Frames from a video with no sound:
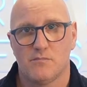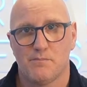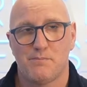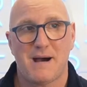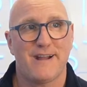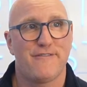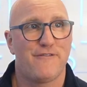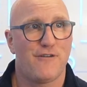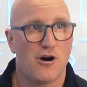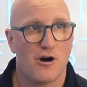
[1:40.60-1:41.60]
by
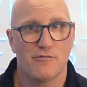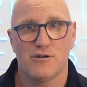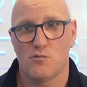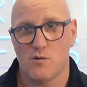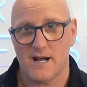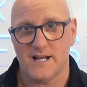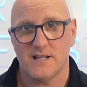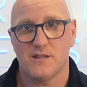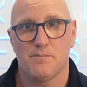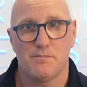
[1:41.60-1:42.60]
far and
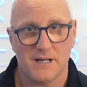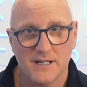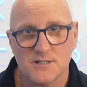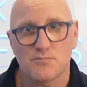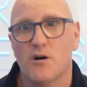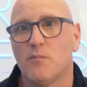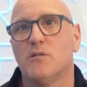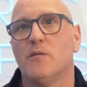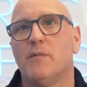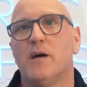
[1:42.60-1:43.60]
away the biggest
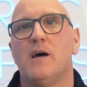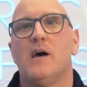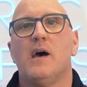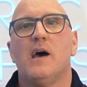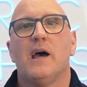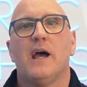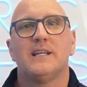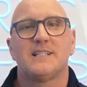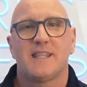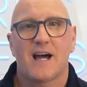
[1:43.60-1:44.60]
problem,
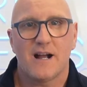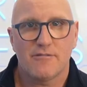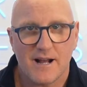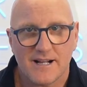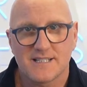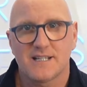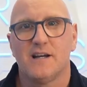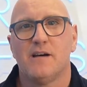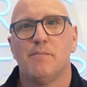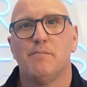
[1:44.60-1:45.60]
is a
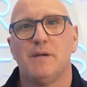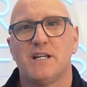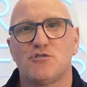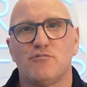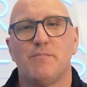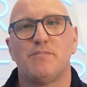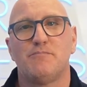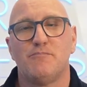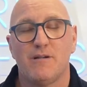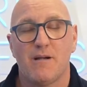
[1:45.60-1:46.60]
director
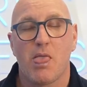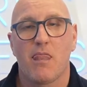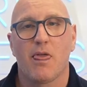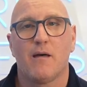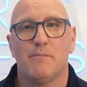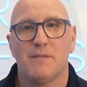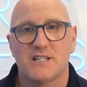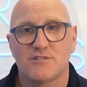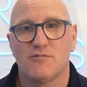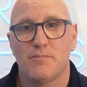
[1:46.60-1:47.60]

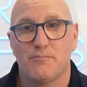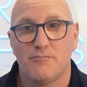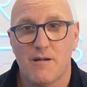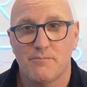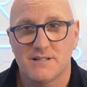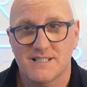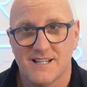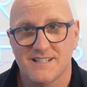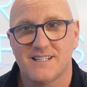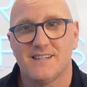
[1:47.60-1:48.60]

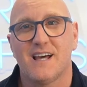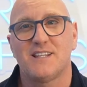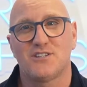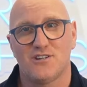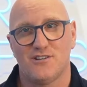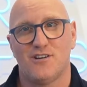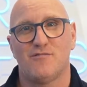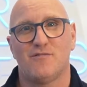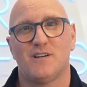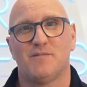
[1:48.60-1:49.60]
misrepresenting their
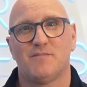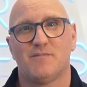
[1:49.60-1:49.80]
turnover.